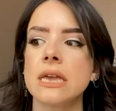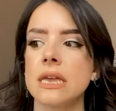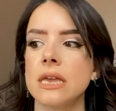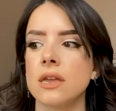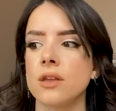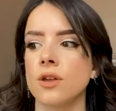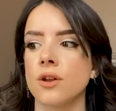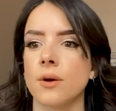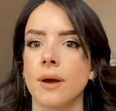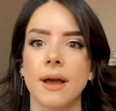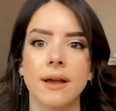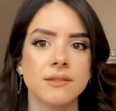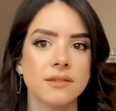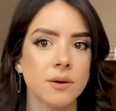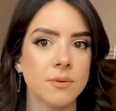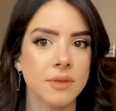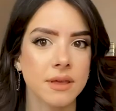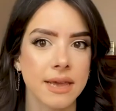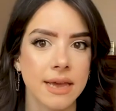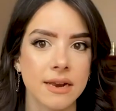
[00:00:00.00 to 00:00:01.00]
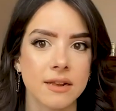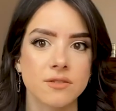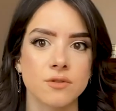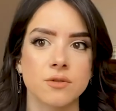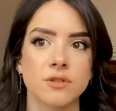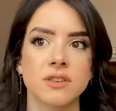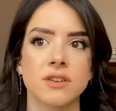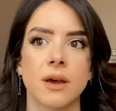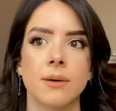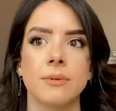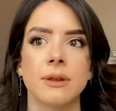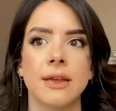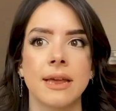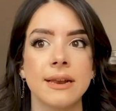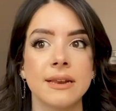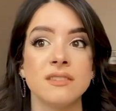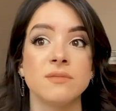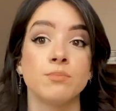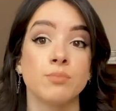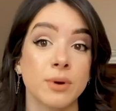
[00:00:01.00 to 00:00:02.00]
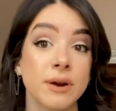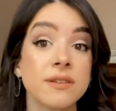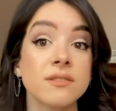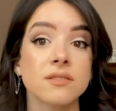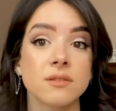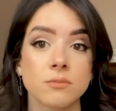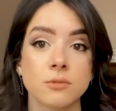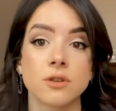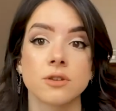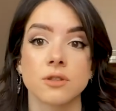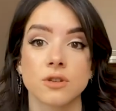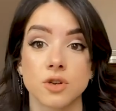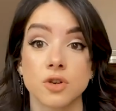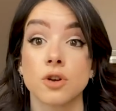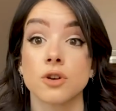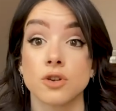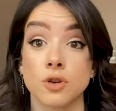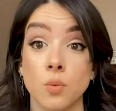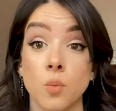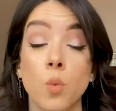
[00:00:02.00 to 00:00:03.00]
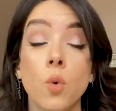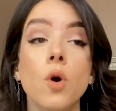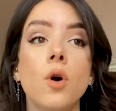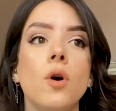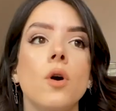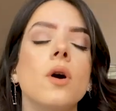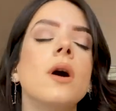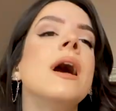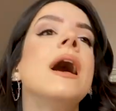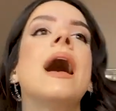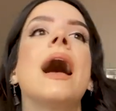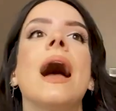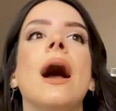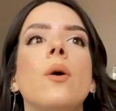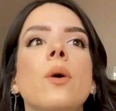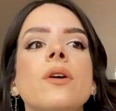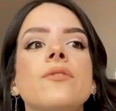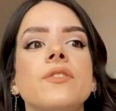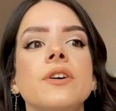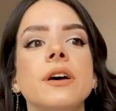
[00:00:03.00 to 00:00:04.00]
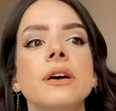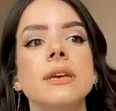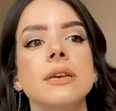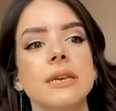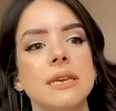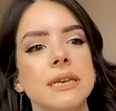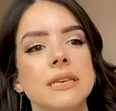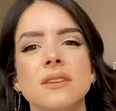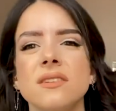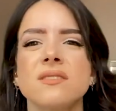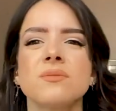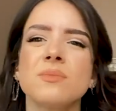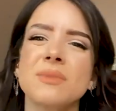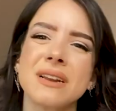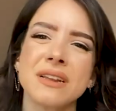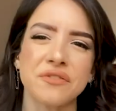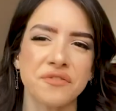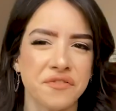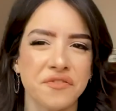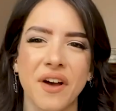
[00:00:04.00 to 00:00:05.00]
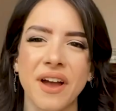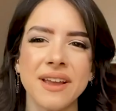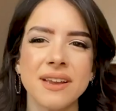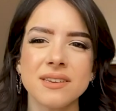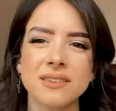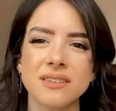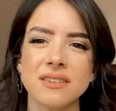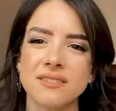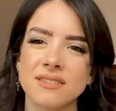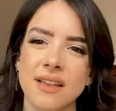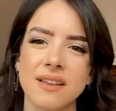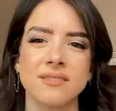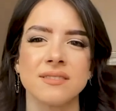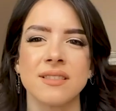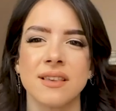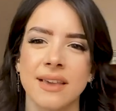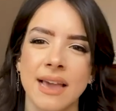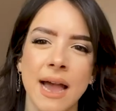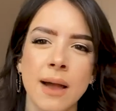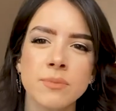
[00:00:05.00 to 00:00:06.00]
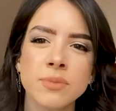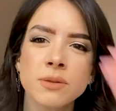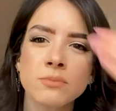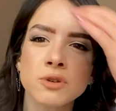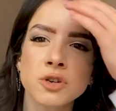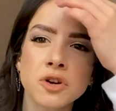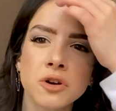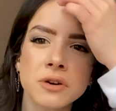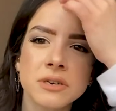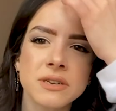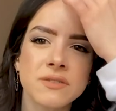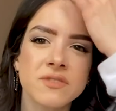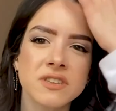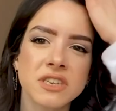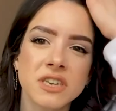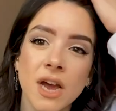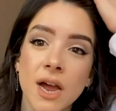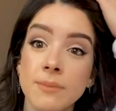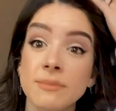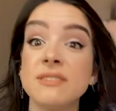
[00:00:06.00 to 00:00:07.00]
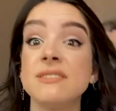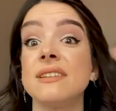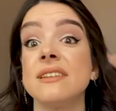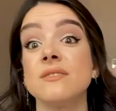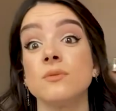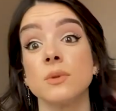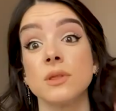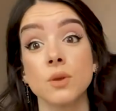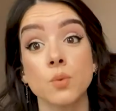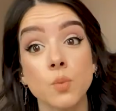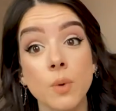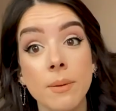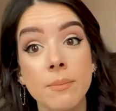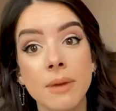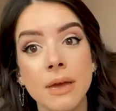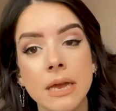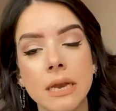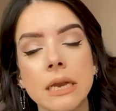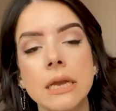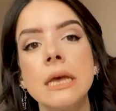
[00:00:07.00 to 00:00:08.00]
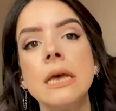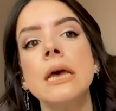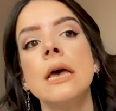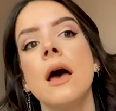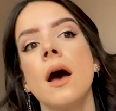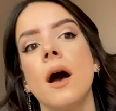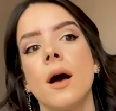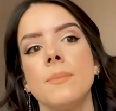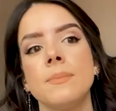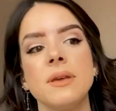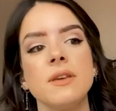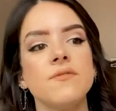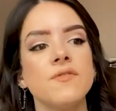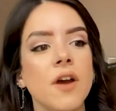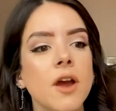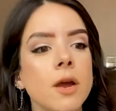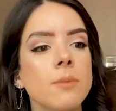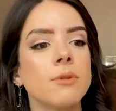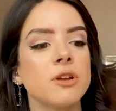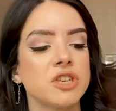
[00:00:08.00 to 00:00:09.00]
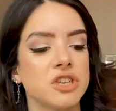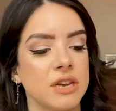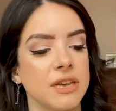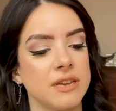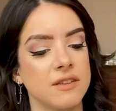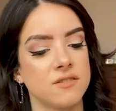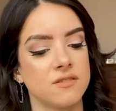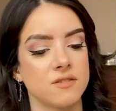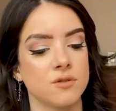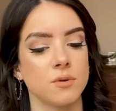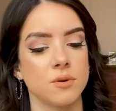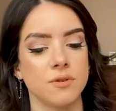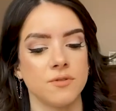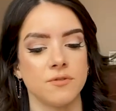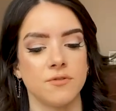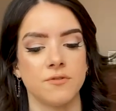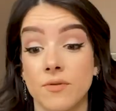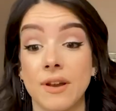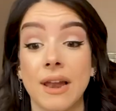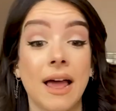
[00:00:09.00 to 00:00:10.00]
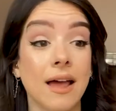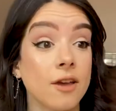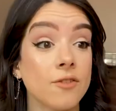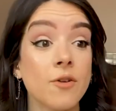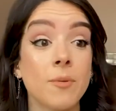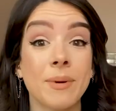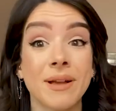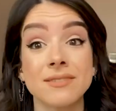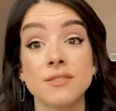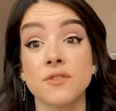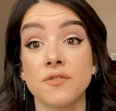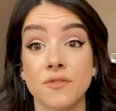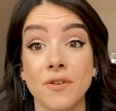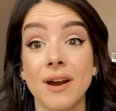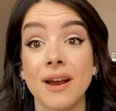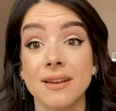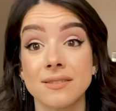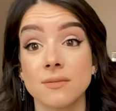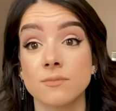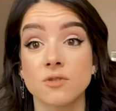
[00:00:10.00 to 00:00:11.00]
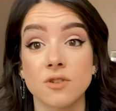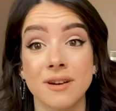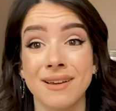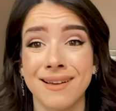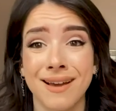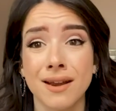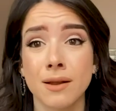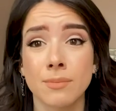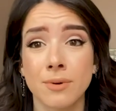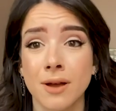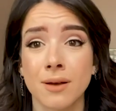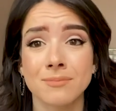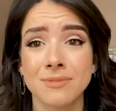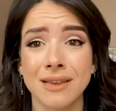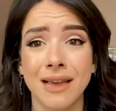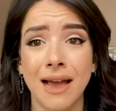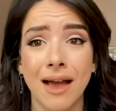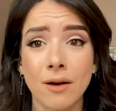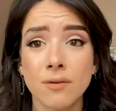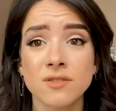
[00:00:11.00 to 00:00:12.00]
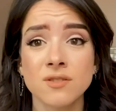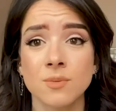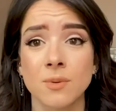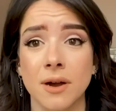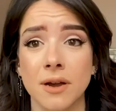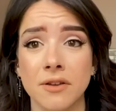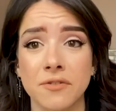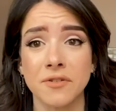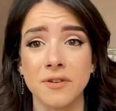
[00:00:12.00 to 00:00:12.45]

He, you know, hangs out with Achilles all the time and Achilles brings him to the Trojan War. However, he doesn't really fight. He stays in the camp the majority of the time. He stays with the women. He very much is sort of, for lack of a better phrase, I'm sorry, he kind of becomes like a housewife.